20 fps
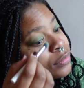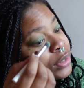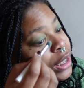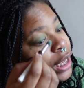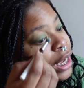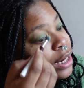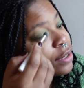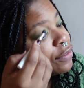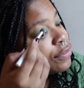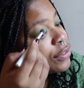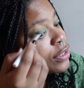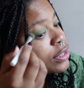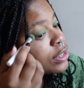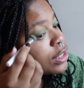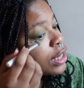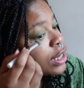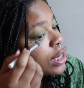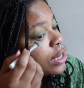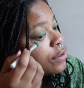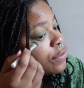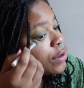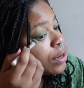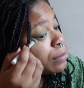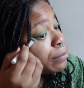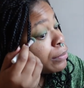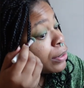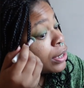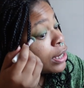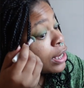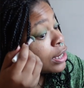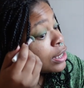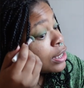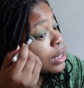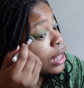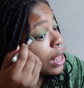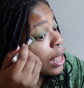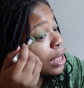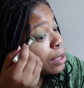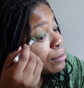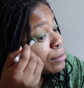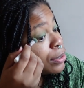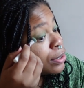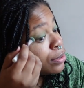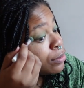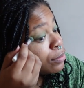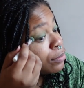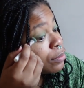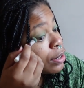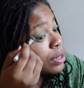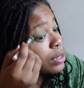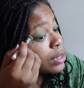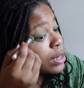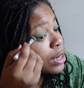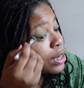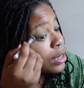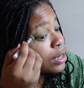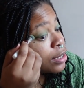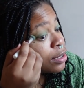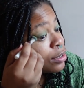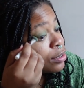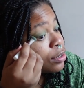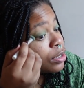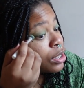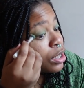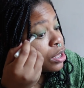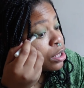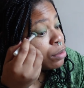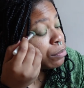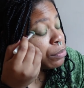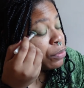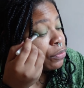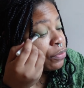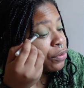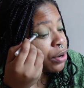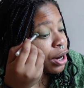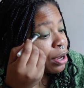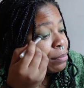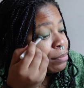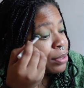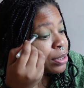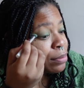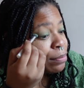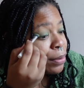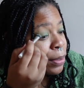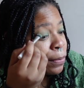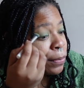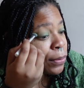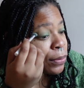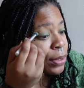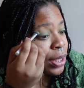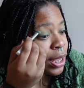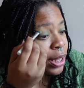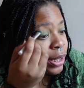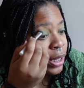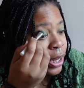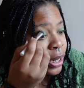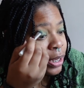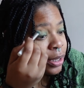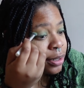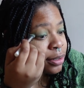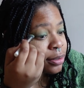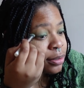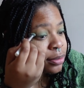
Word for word: kind of feels like if i break out of the habit right now before i meet people that like